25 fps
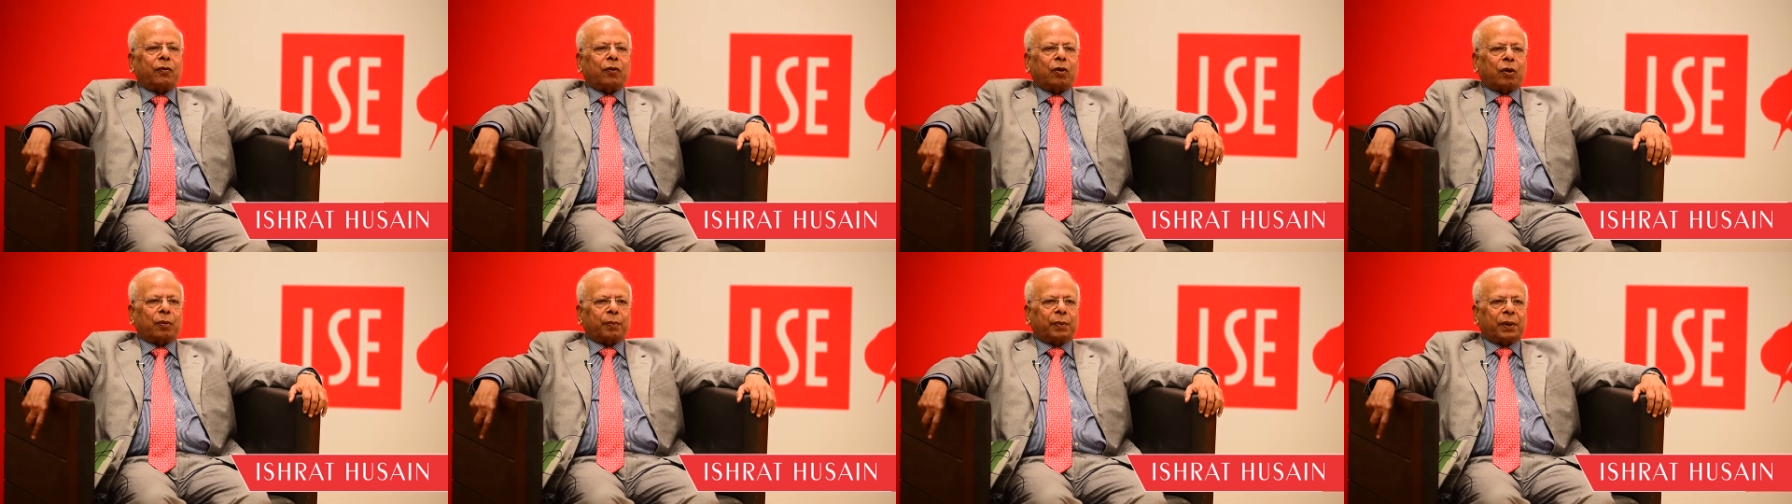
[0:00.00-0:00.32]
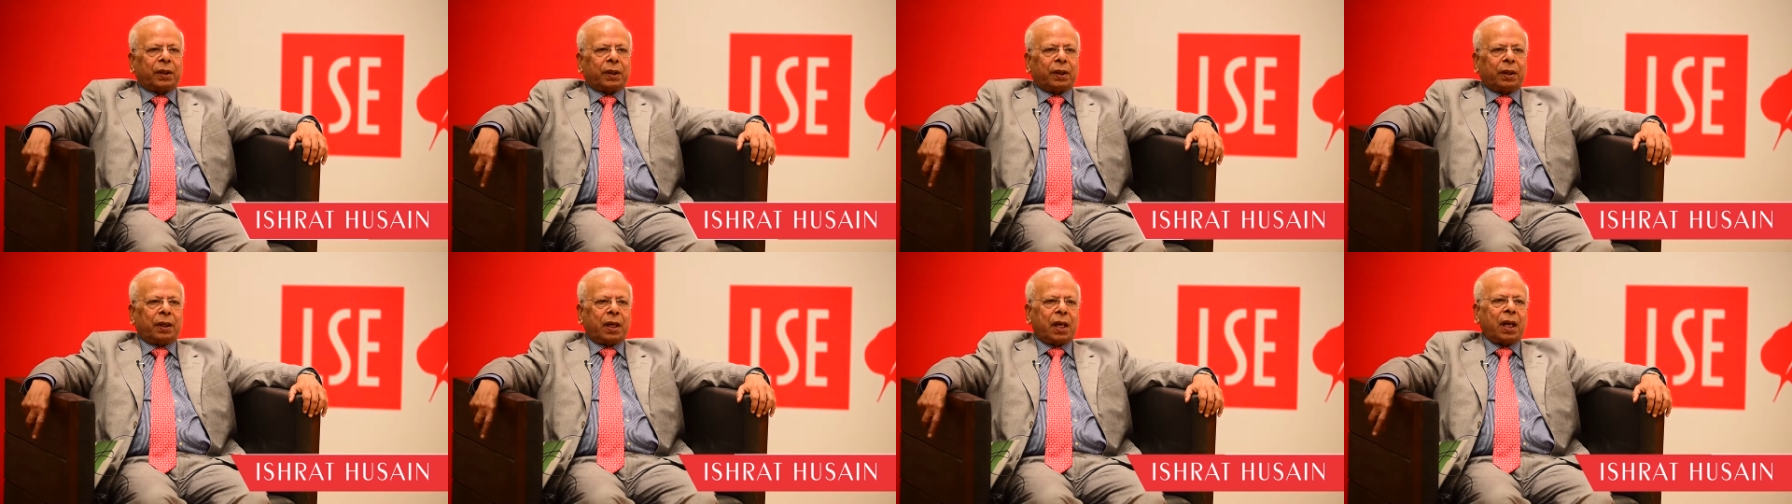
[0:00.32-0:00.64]

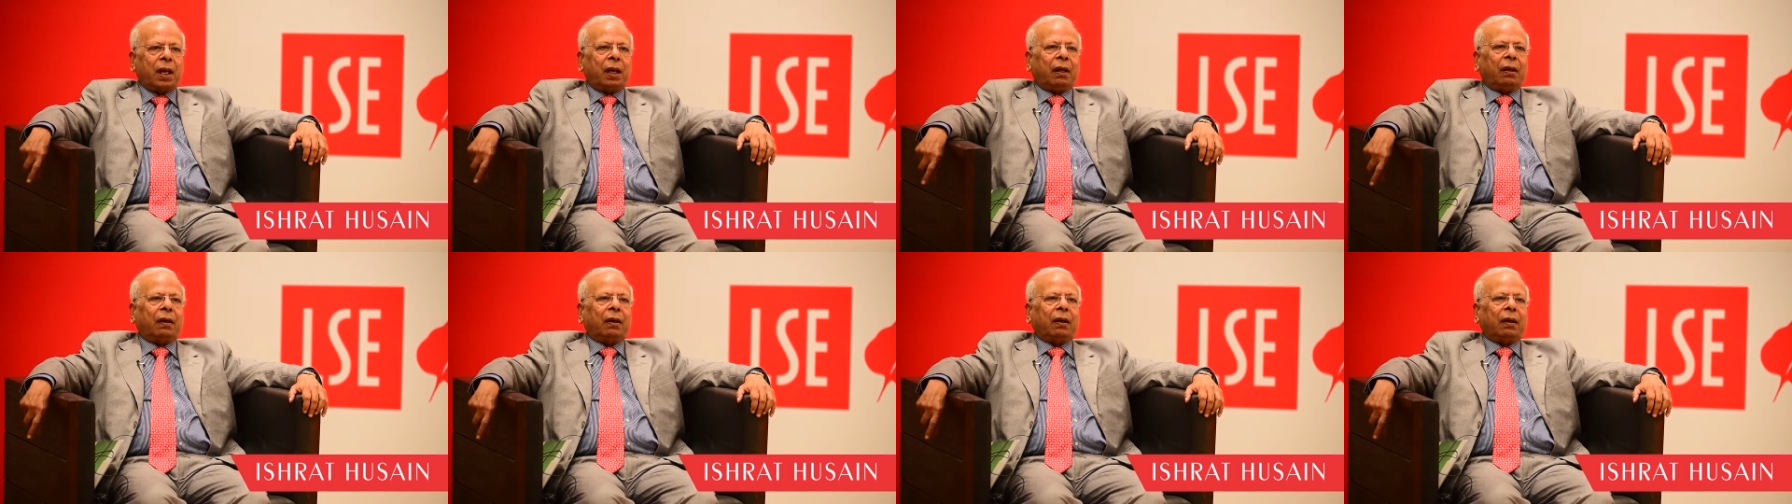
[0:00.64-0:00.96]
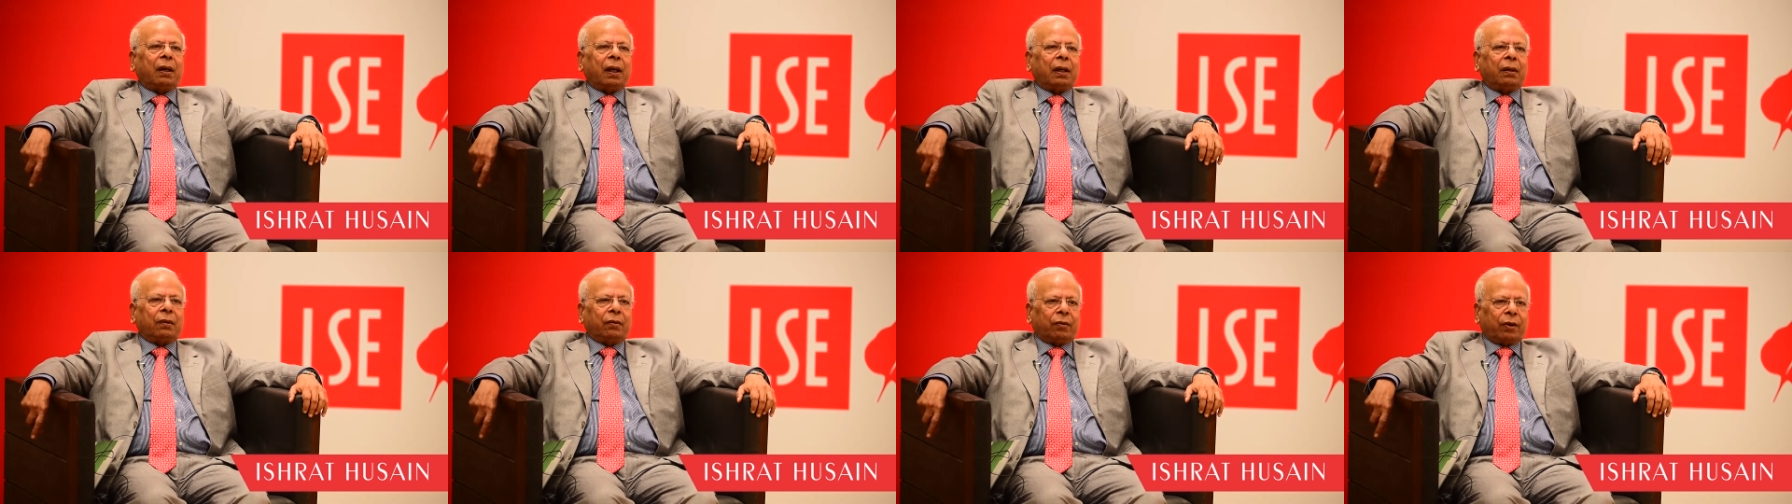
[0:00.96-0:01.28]
former Dean
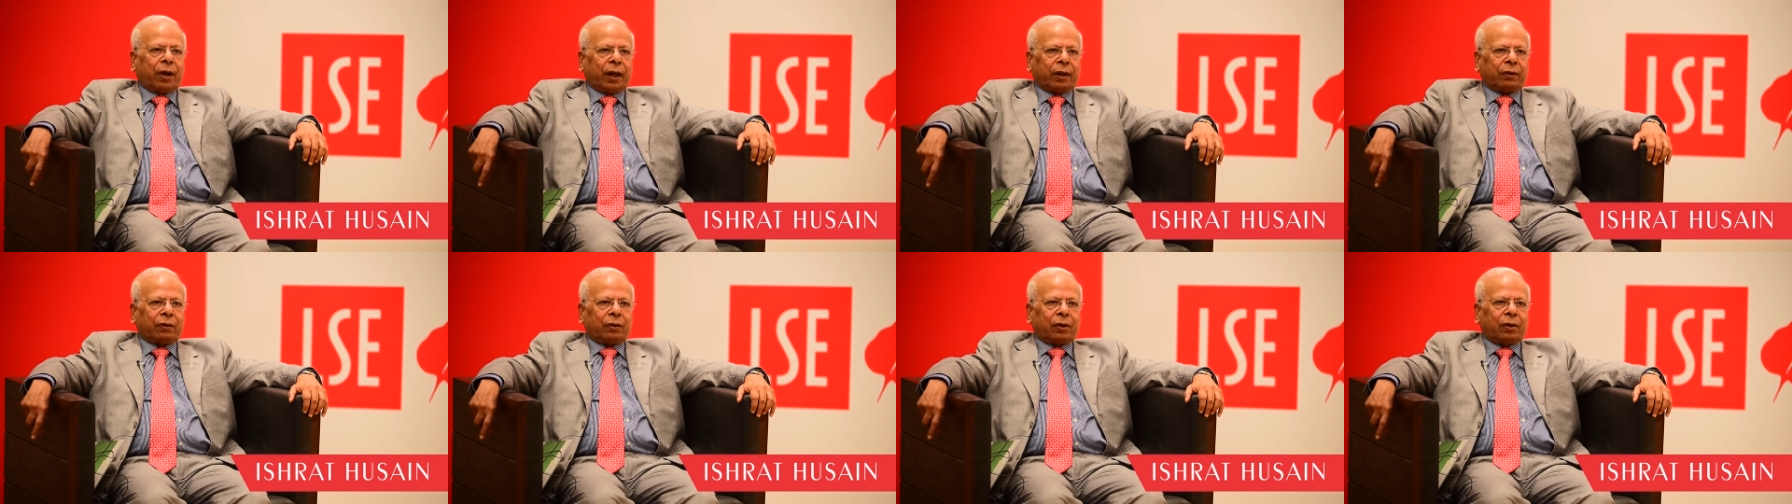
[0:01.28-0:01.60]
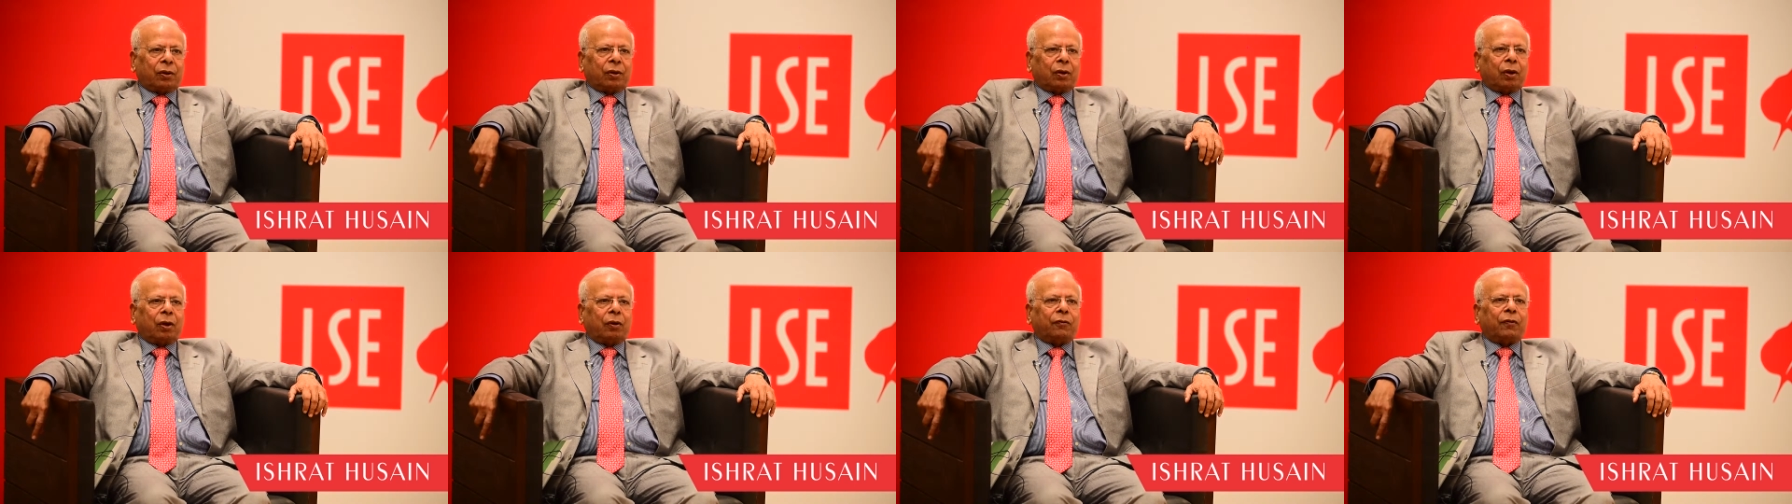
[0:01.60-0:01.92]
and
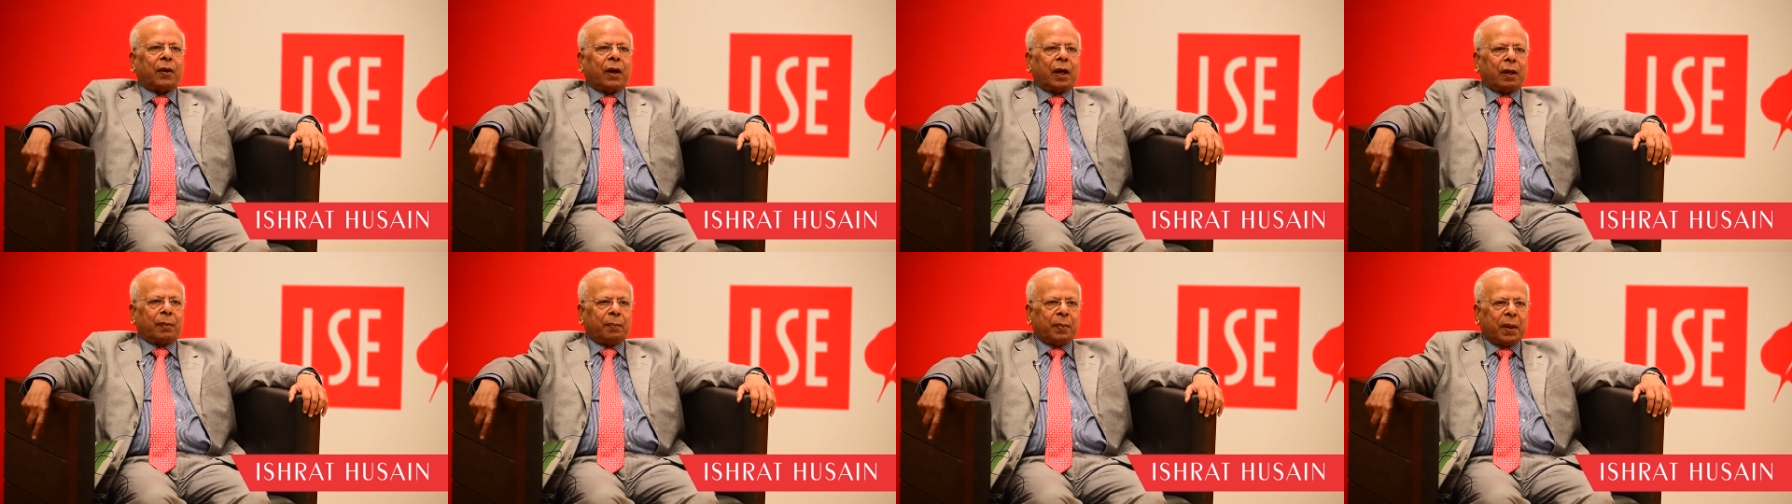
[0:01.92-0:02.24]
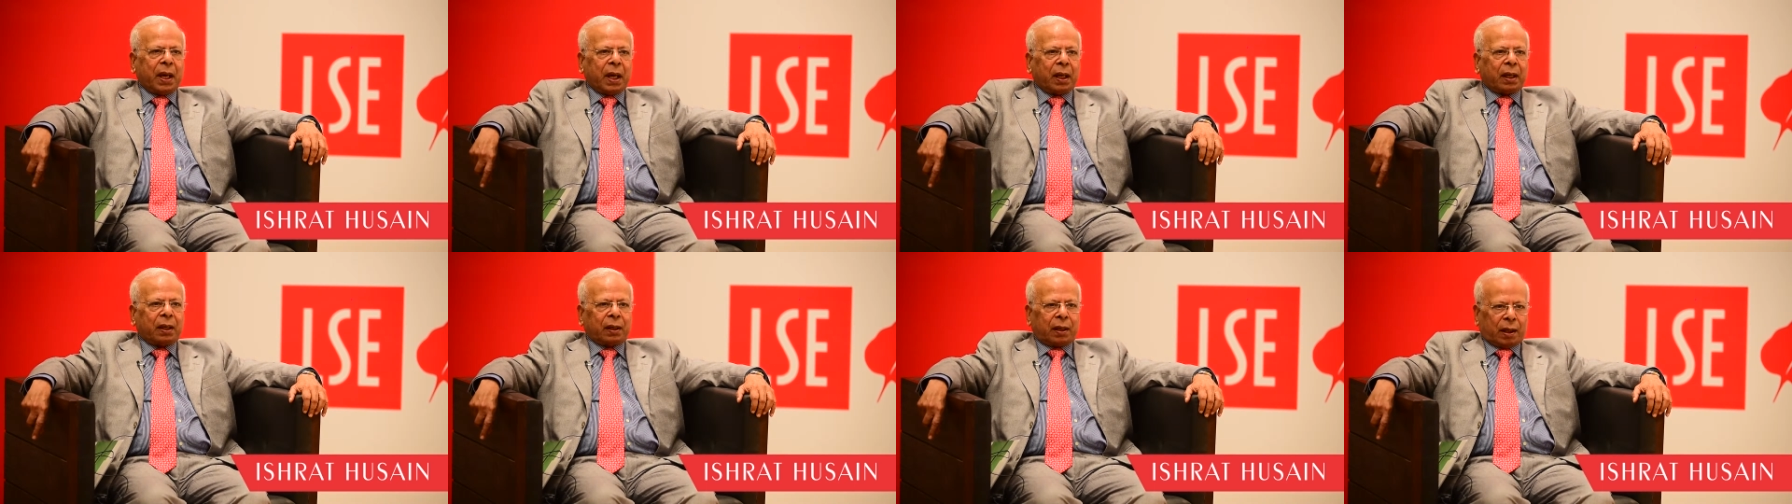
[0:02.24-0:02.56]
Director of
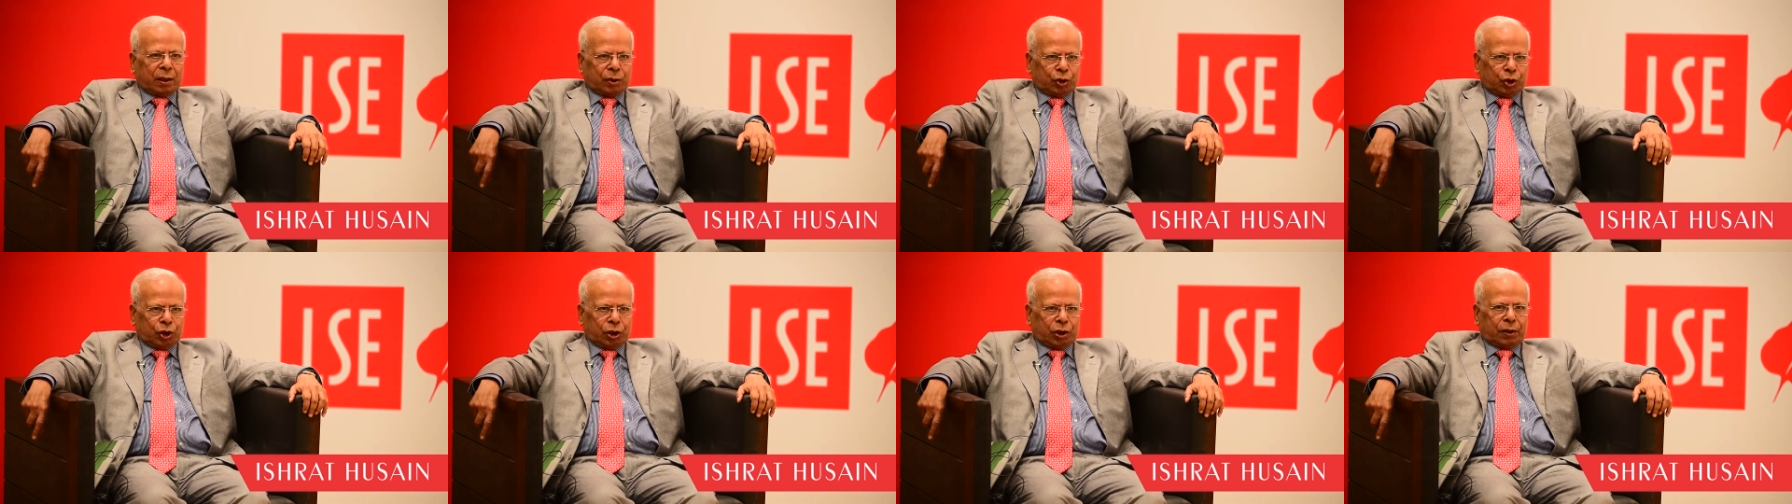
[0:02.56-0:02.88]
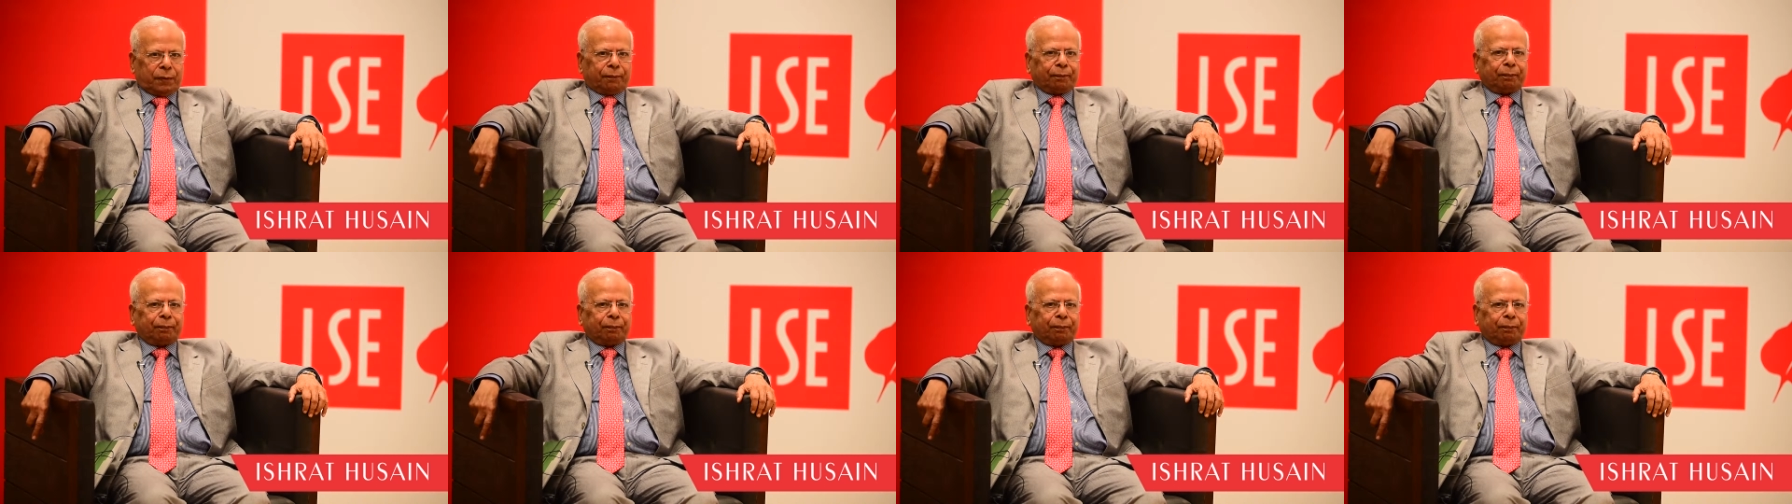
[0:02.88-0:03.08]
IBA Karachi.